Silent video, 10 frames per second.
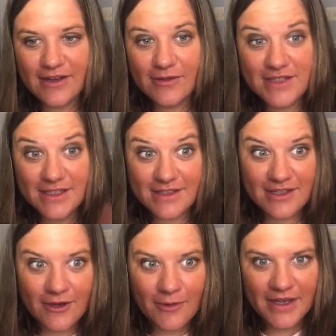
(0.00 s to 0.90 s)
just
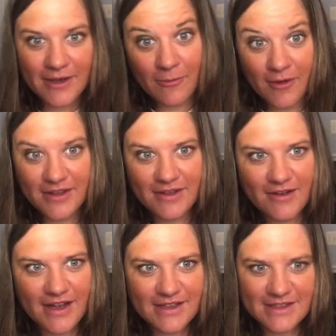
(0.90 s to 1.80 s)
knowing what the
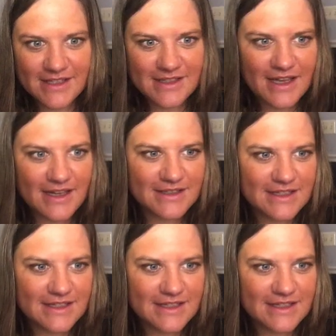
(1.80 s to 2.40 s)
right syntax